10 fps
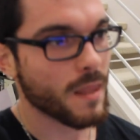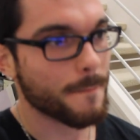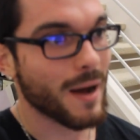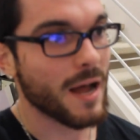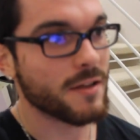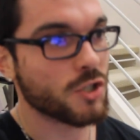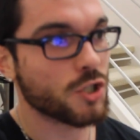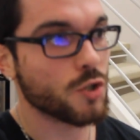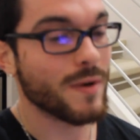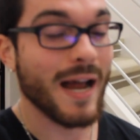my
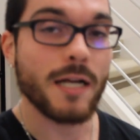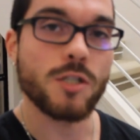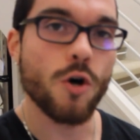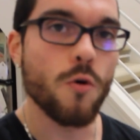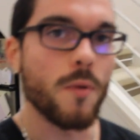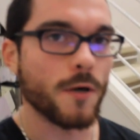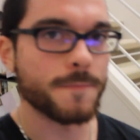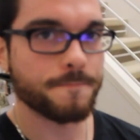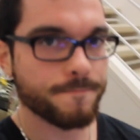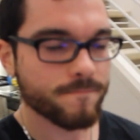shoot in
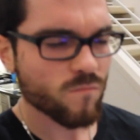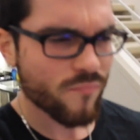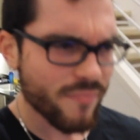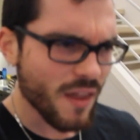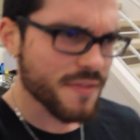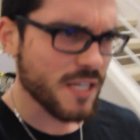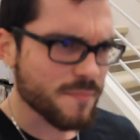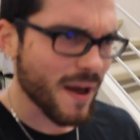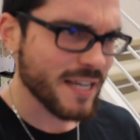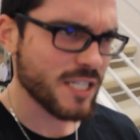October this
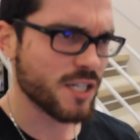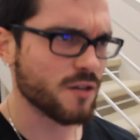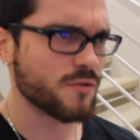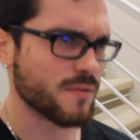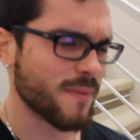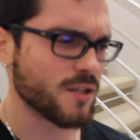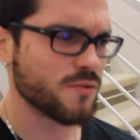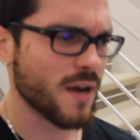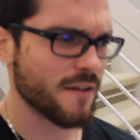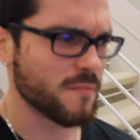past year, which is about
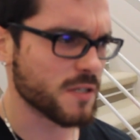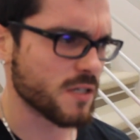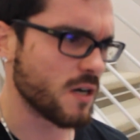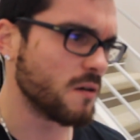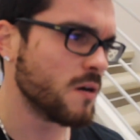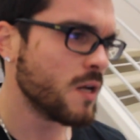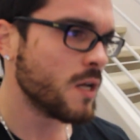2.5 months ago,